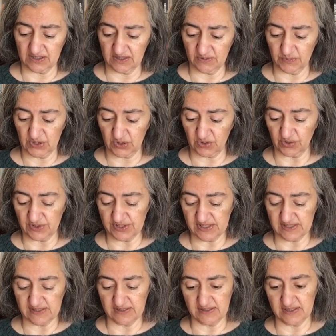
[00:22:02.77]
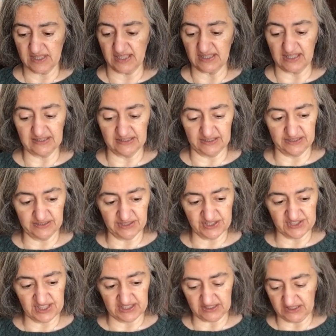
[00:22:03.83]
because then I learn this
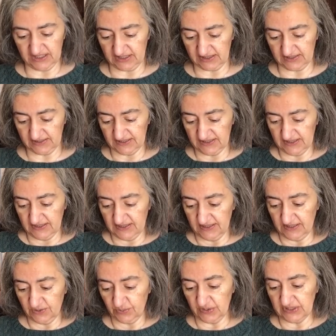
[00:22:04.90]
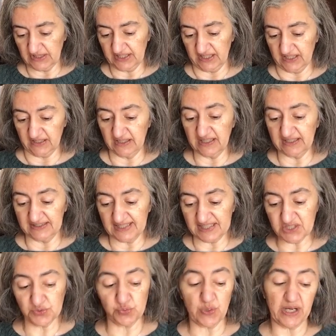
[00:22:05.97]
technique with the hair. And
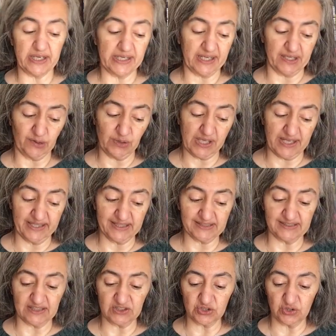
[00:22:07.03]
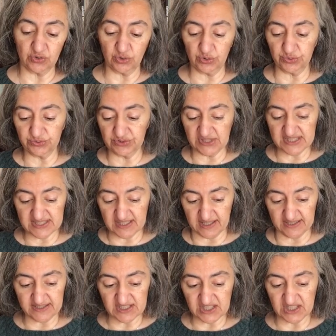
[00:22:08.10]
that's why I like that all
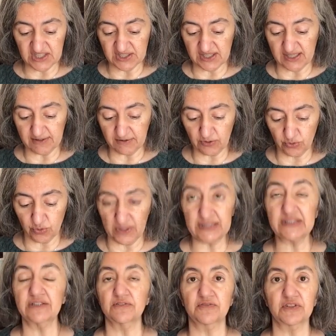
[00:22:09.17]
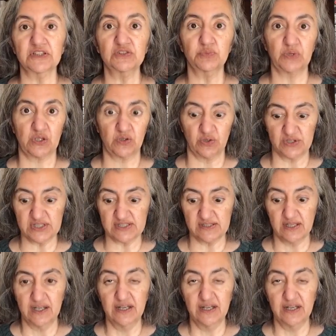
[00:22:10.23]
designs here are quite different, because